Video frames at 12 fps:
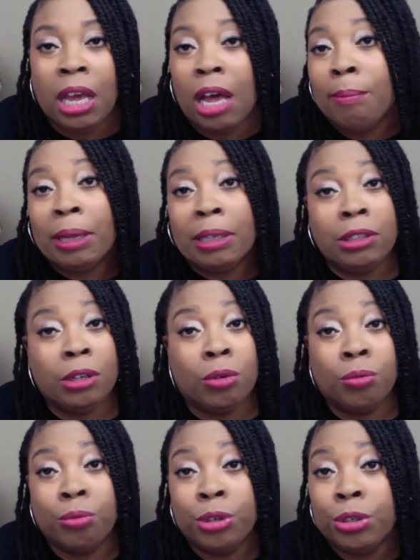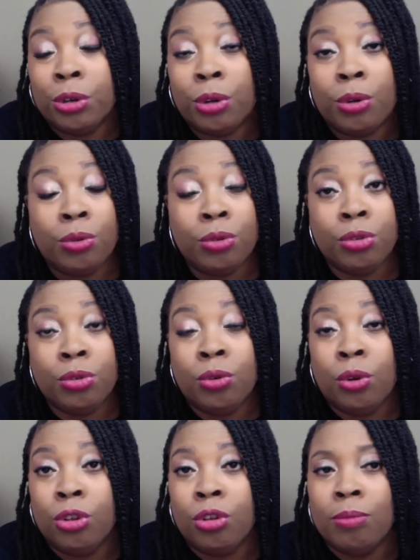I'm about to go real old
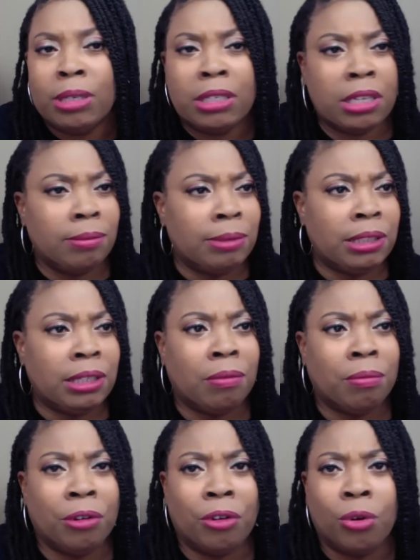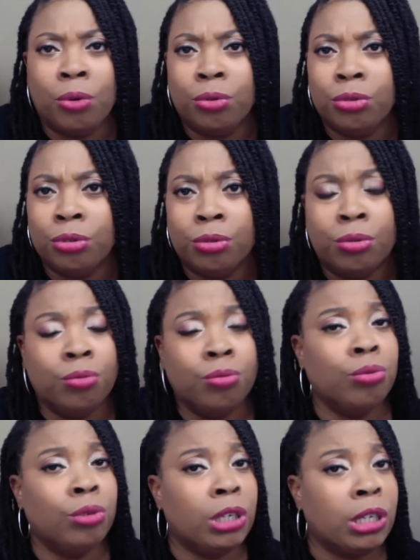school on you, but some stuff with old school
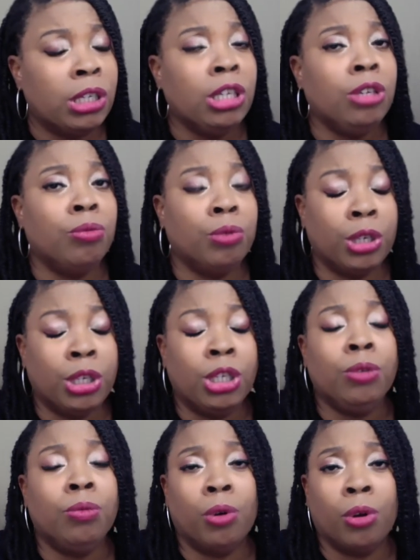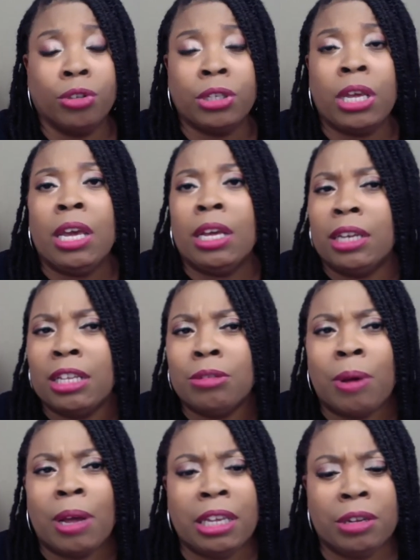really, really works. That's
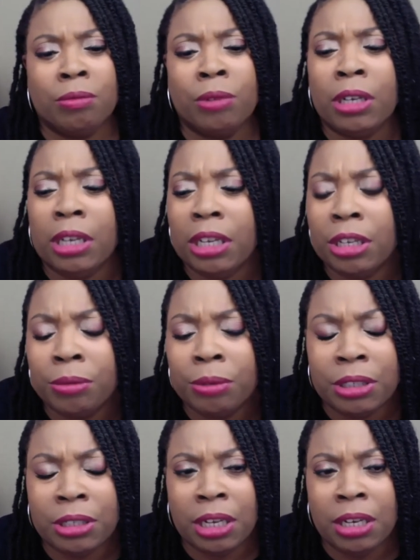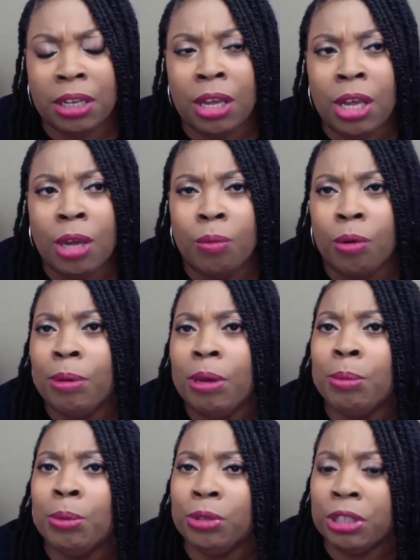why I get really irritated when
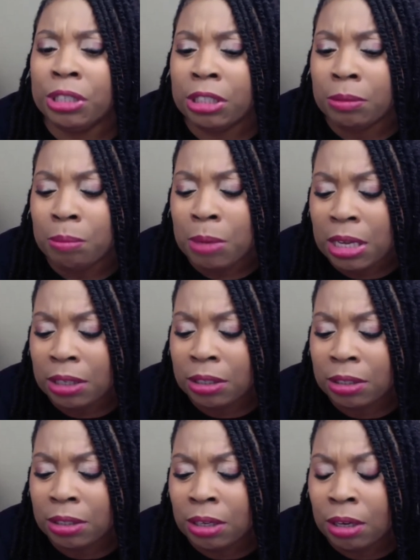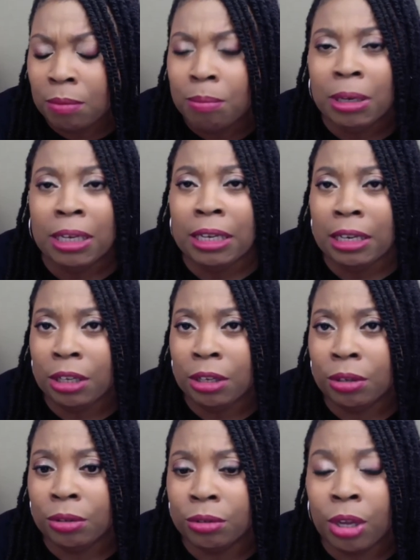people dismiss
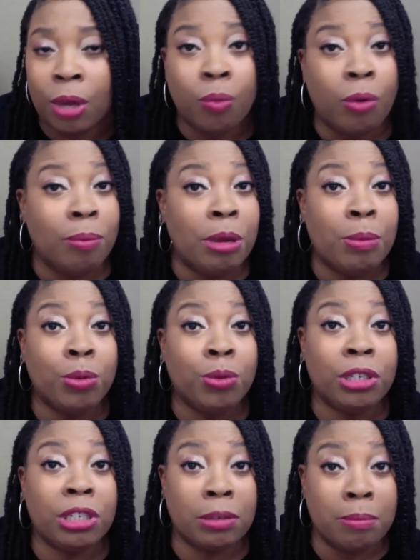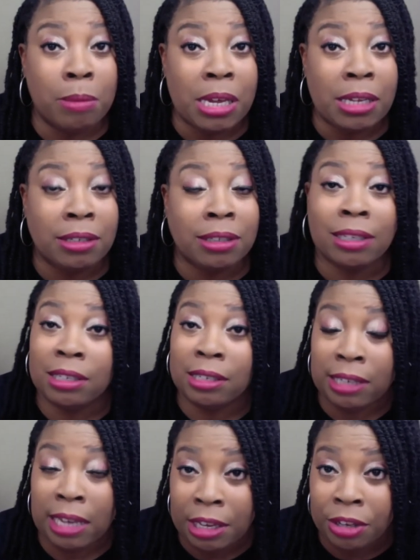millennials, when people dismiss
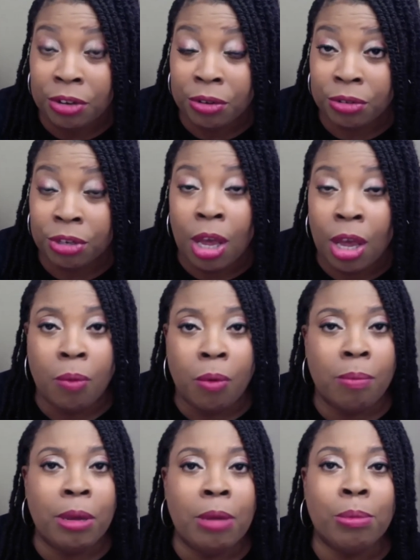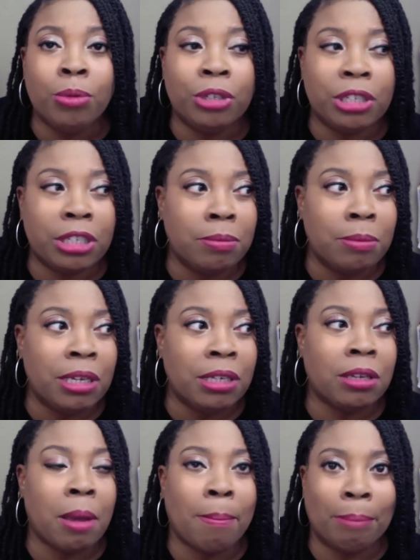seniors, when people
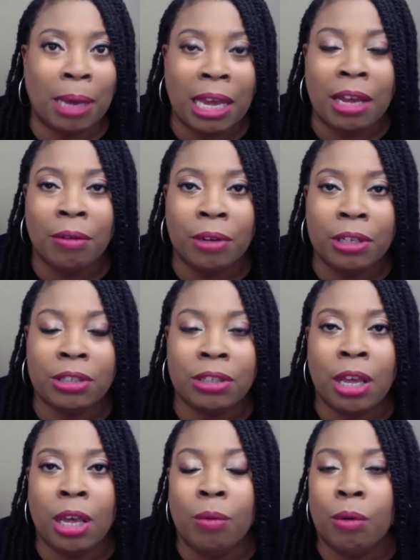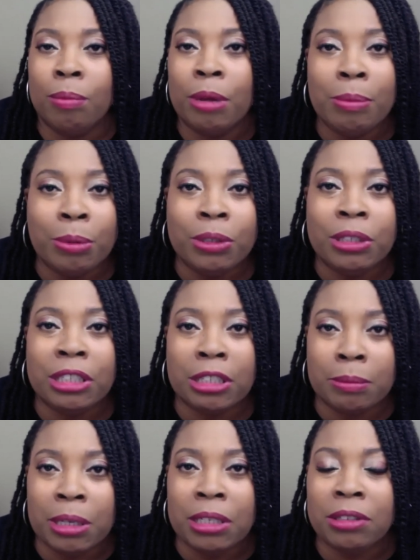dismiss parents, when people
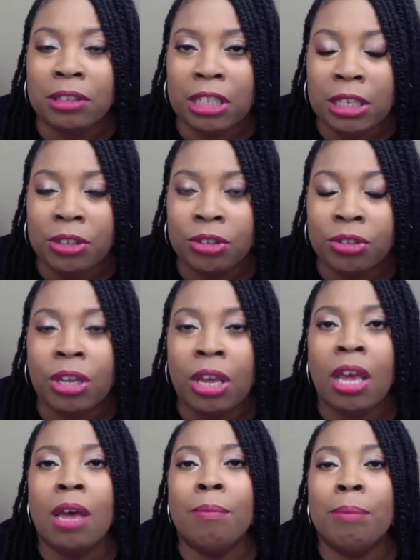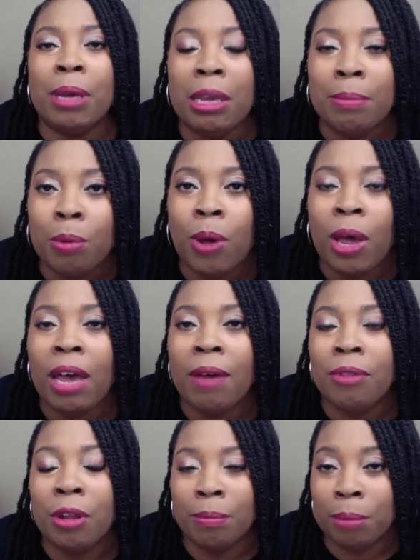dismiss teachers. People
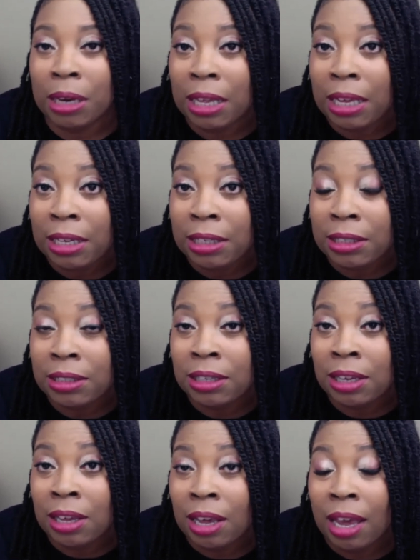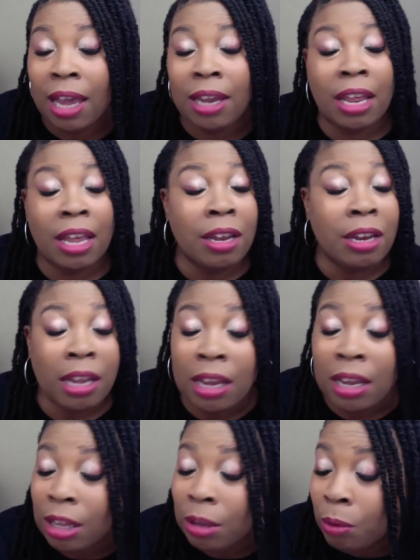have their place and, and
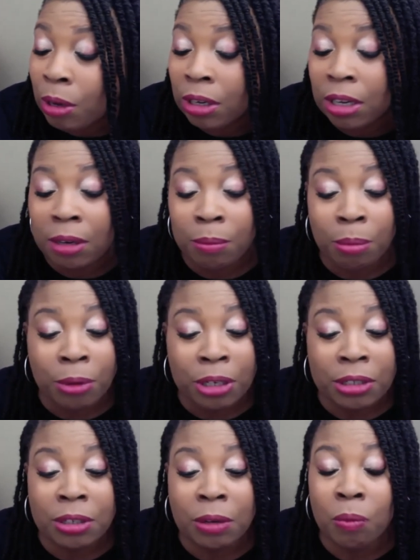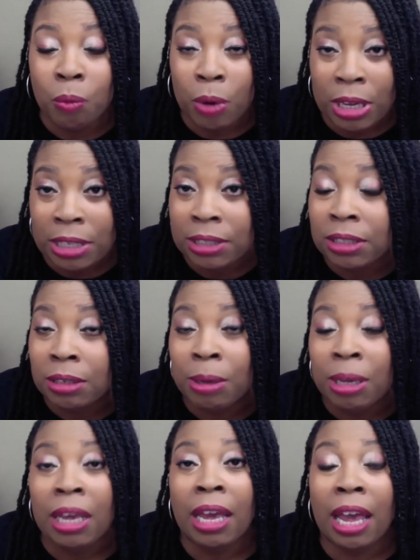anyone can bring some wisdom.
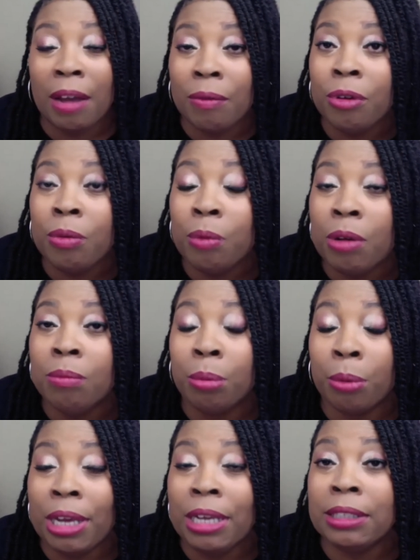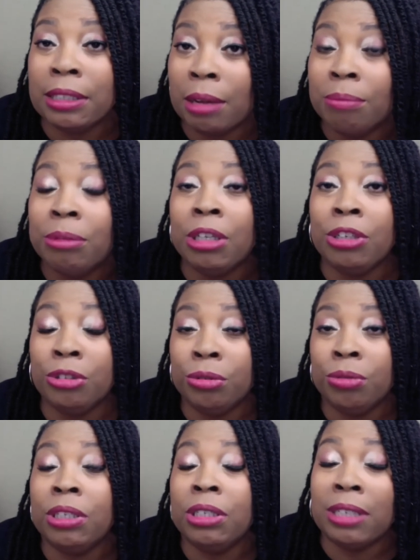Everyone brings something to
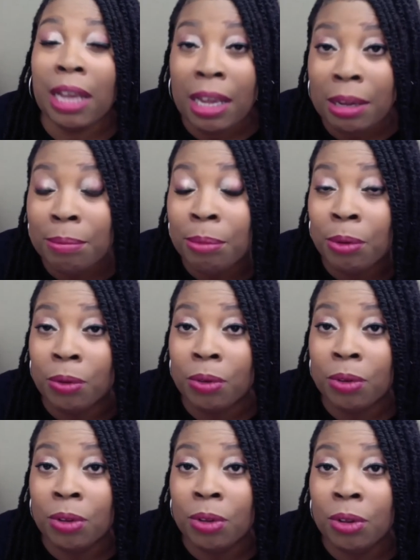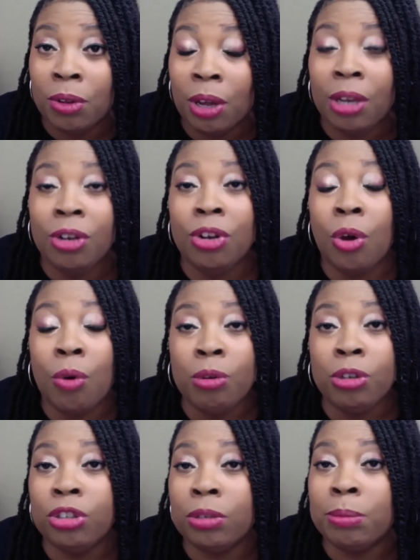the table and no
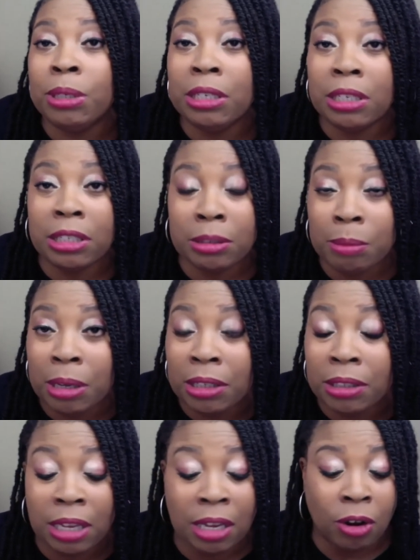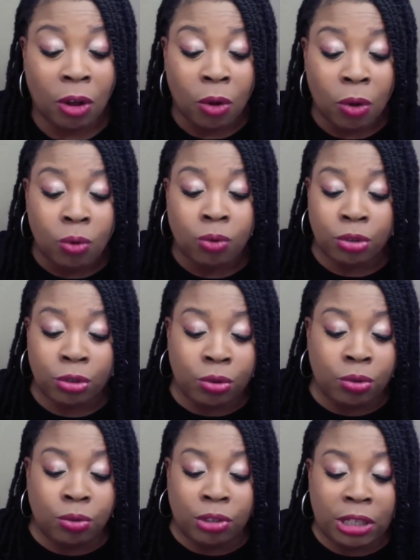one should be dismissed. And old
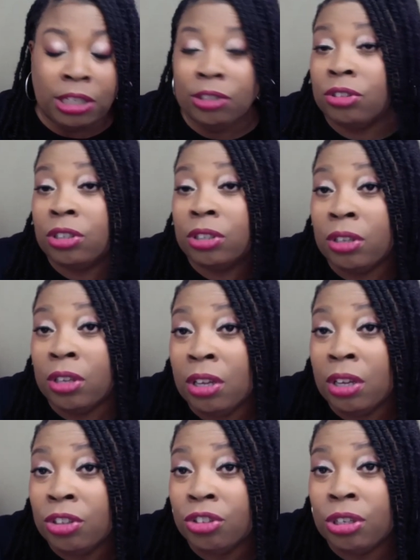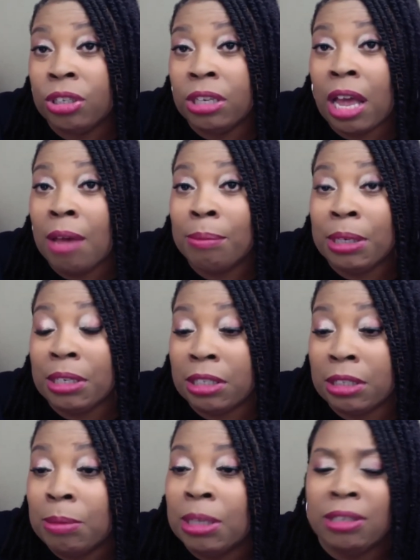school teaching should not be
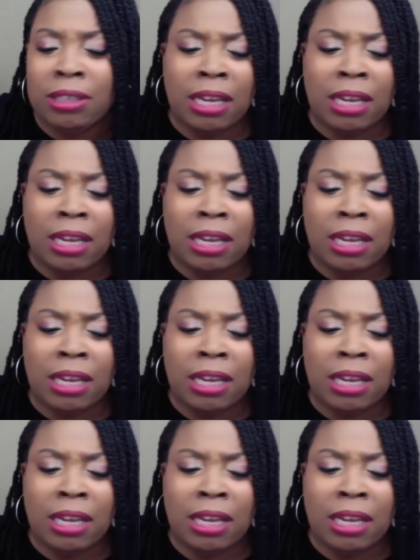dismissed.